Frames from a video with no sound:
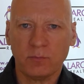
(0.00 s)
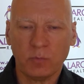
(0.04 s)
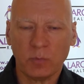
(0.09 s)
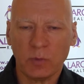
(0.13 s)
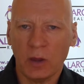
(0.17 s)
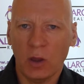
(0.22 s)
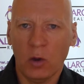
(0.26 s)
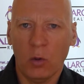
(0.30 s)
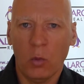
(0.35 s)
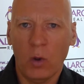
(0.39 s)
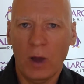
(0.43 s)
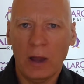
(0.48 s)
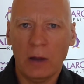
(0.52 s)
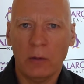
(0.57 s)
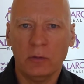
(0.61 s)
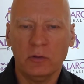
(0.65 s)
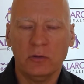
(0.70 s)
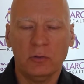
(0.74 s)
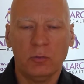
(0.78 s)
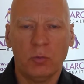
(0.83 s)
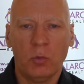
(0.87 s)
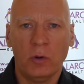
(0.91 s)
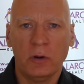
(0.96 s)
Now, why
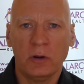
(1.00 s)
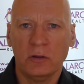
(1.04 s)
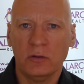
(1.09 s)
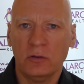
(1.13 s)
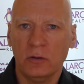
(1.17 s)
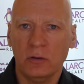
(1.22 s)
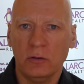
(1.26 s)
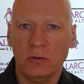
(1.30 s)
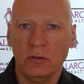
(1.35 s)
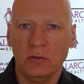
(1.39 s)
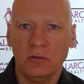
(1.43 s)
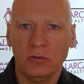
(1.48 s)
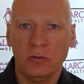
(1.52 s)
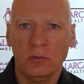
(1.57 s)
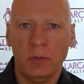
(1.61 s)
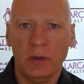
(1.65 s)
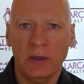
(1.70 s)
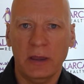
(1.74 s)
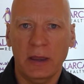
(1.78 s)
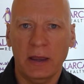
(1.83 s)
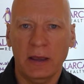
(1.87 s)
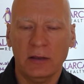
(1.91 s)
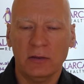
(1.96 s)
would you want to do this, you
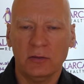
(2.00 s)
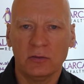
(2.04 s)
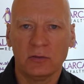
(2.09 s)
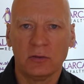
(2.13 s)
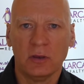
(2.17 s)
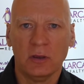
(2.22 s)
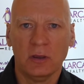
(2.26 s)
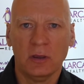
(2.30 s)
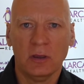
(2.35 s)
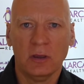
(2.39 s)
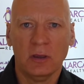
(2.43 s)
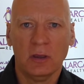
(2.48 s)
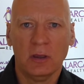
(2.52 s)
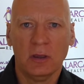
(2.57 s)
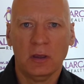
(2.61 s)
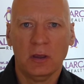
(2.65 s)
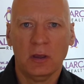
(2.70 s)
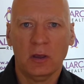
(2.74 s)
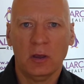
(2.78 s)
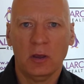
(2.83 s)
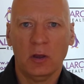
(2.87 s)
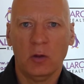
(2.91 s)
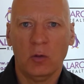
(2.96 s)
may ask?
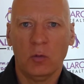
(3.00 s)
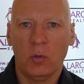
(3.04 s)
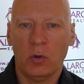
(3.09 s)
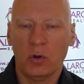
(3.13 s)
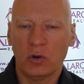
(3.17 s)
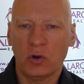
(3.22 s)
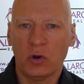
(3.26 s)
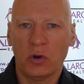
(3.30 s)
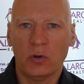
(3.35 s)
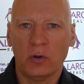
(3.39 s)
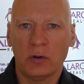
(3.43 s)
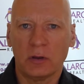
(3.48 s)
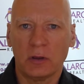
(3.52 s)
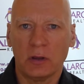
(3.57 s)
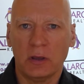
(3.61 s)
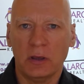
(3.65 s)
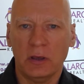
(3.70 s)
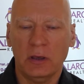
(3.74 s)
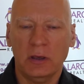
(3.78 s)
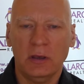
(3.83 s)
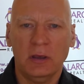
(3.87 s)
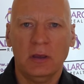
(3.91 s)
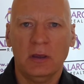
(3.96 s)
Well,
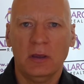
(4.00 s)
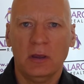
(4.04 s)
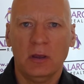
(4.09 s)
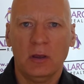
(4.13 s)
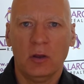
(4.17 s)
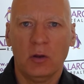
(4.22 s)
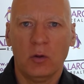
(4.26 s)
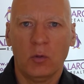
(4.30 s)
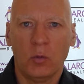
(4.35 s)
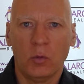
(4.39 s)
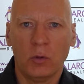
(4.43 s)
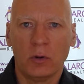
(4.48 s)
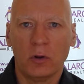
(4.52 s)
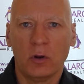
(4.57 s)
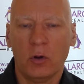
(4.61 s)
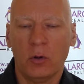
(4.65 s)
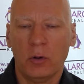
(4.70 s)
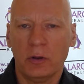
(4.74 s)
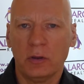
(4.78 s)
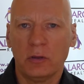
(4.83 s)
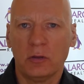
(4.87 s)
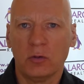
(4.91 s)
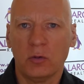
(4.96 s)
currently, we're
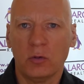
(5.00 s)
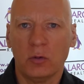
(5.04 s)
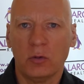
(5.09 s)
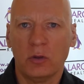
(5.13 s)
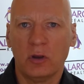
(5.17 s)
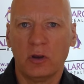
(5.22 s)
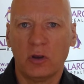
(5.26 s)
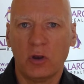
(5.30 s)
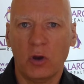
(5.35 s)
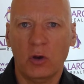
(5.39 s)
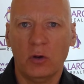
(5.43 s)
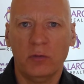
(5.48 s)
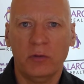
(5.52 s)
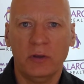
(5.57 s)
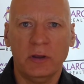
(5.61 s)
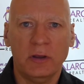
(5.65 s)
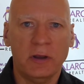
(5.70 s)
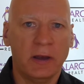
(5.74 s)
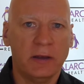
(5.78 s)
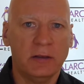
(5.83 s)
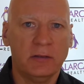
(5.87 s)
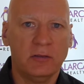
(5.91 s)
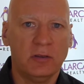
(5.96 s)
going through the
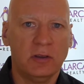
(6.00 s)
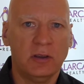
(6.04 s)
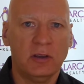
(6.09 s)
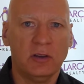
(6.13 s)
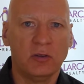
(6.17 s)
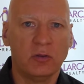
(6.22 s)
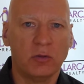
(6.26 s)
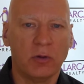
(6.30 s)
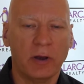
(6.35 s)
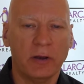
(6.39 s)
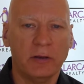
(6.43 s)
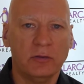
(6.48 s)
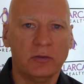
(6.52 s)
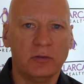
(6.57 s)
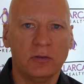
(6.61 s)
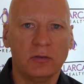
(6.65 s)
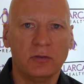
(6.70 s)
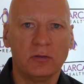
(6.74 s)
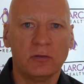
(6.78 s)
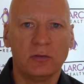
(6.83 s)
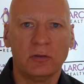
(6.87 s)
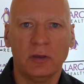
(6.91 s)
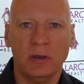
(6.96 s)
COVID-19
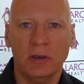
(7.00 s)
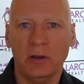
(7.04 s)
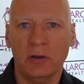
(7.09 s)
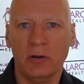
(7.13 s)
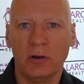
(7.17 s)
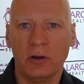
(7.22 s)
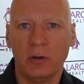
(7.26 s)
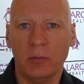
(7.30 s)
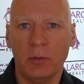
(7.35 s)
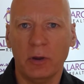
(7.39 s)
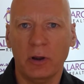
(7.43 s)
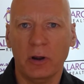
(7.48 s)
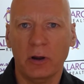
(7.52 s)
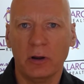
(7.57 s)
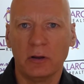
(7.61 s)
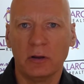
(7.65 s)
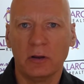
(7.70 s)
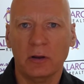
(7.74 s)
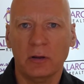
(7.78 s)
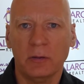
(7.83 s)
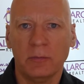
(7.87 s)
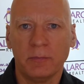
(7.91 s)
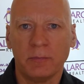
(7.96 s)
crisis here in
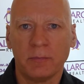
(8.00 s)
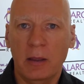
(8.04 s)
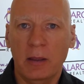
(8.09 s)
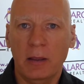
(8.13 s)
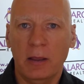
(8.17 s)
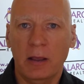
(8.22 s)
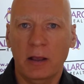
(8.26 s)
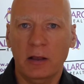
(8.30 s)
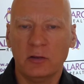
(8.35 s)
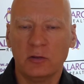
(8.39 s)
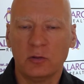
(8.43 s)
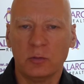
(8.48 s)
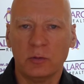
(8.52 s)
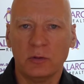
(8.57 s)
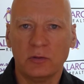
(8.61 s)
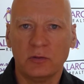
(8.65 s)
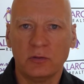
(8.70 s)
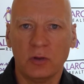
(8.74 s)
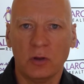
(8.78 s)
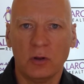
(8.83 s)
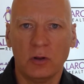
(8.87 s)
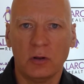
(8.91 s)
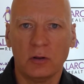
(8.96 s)
America. As a
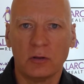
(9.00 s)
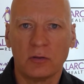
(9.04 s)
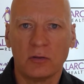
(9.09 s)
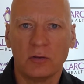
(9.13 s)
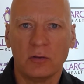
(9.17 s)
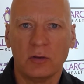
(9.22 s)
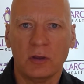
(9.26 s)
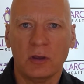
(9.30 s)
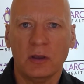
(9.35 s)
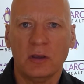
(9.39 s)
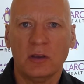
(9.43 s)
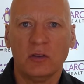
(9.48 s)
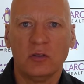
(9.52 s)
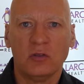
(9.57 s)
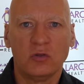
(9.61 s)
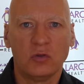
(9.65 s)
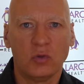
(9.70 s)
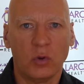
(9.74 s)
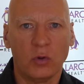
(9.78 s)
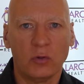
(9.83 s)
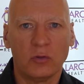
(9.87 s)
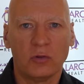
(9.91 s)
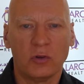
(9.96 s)
result,
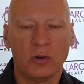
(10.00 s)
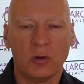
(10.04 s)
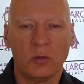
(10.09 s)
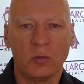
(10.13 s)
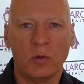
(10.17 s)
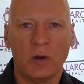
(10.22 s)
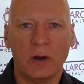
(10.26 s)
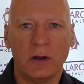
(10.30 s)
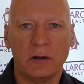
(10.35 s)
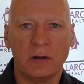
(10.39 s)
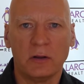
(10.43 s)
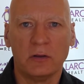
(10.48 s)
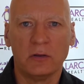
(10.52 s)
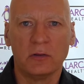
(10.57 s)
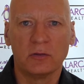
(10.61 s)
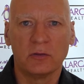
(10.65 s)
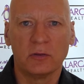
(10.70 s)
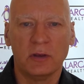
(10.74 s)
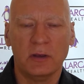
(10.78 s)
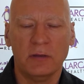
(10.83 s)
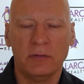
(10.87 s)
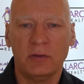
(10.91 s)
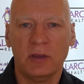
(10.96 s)
short-term
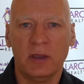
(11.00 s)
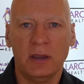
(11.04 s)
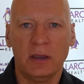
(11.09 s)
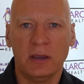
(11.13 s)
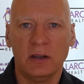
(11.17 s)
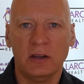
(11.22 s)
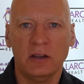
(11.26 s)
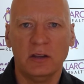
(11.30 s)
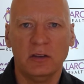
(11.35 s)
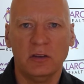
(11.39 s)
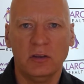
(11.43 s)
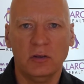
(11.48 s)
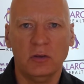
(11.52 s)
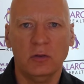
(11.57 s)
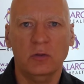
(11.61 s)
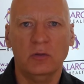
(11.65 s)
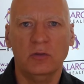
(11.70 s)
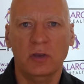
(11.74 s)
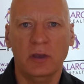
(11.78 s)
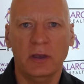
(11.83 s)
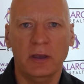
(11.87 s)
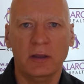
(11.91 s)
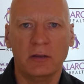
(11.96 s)
rentals have taken a
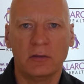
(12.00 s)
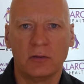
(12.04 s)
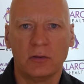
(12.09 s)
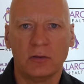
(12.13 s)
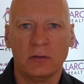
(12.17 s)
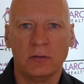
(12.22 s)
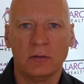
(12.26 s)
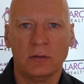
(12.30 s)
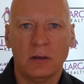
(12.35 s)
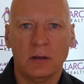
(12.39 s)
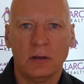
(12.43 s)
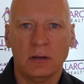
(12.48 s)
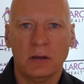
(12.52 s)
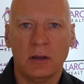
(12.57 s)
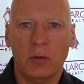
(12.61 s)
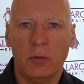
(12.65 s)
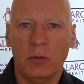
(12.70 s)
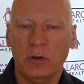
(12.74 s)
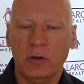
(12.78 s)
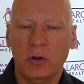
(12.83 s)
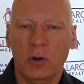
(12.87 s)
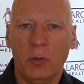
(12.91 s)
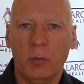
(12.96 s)
huge hit.
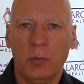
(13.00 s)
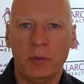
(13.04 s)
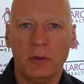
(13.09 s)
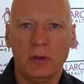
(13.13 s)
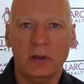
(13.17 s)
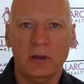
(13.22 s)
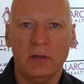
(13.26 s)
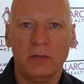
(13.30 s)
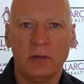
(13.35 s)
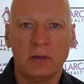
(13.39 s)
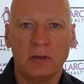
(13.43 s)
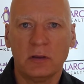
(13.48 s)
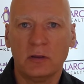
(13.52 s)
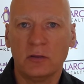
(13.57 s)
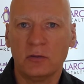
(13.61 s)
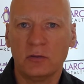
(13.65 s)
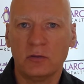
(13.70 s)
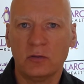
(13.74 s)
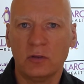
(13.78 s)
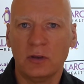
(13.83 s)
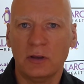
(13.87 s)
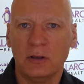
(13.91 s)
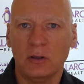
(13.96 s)
Now, we don't believe that
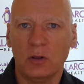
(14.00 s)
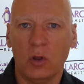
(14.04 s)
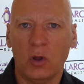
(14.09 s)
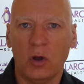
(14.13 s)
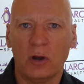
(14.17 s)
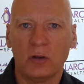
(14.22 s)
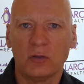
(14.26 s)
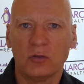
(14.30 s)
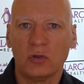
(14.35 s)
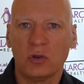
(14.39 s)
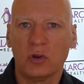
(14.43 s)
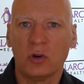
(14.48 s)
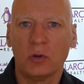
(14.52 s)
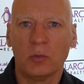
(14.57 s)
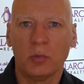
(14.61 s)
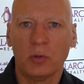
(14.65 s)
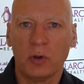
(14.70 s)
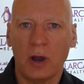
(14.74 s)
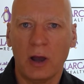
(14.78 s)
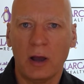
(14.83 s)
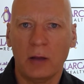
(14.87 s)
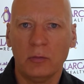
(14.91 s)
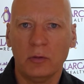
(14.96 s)
this is a long-term
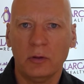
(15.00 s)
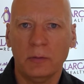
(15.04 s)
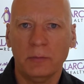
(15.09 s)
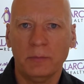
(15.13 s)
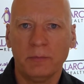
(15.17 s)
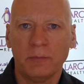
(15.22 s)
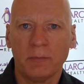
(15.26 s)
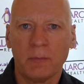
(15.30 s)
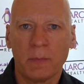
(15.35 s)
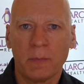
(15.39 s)
problem,